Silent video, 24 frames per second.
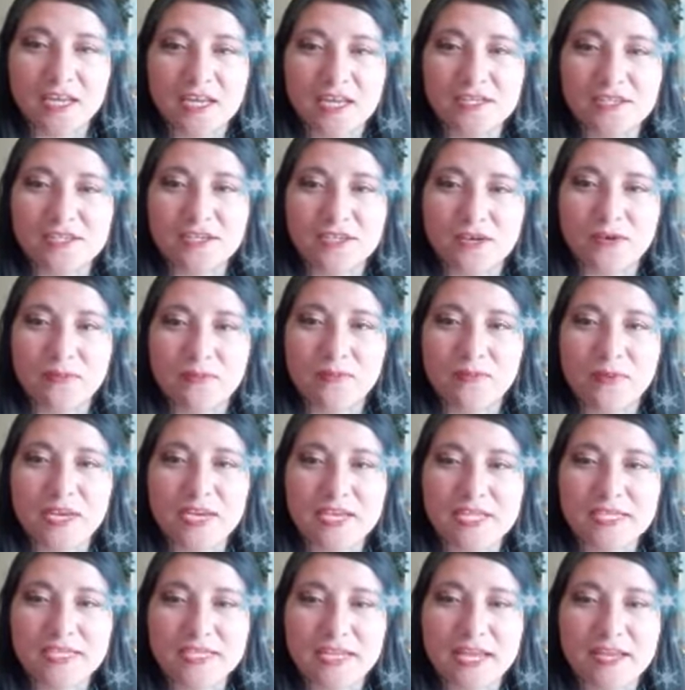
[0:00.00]
So
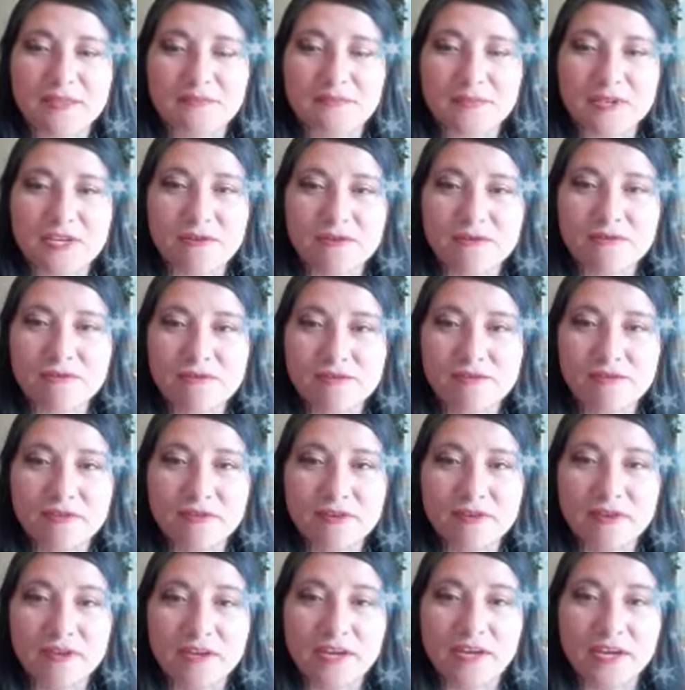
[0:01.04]
please let me know
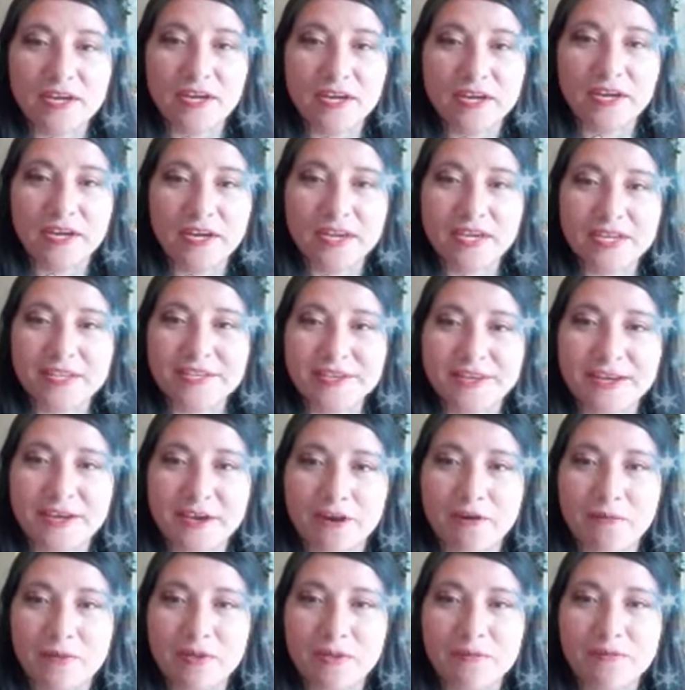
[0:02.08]
in the
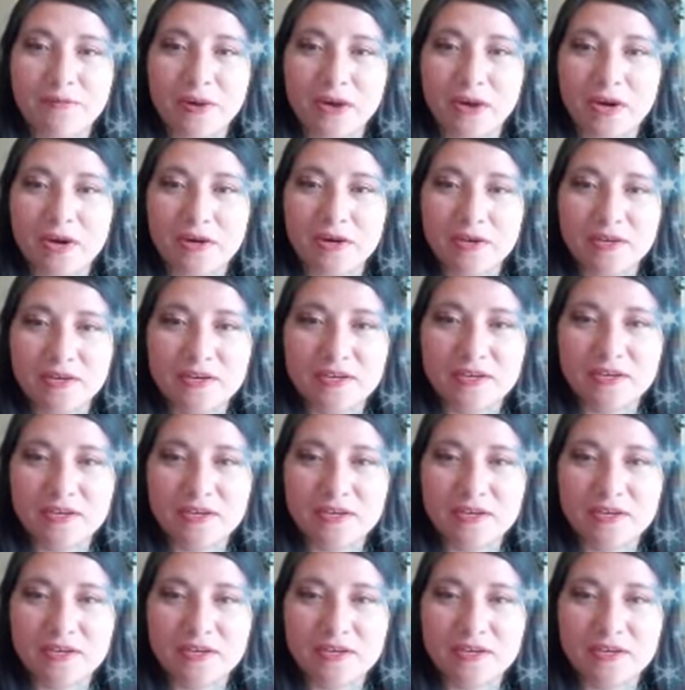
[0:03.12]
comment bar.